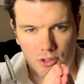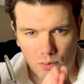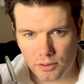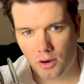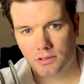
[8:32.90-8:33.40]

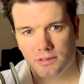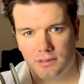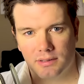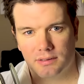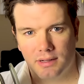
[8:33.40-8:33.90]
To a
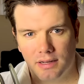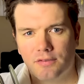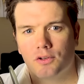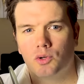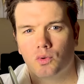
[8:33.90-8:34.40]
narcissist,
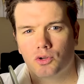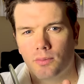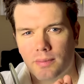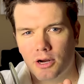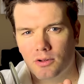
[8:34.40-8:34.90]
individuals
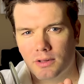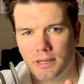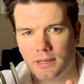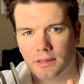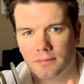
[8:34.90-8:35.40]
are
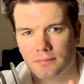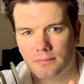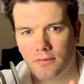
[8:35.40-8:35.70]
merely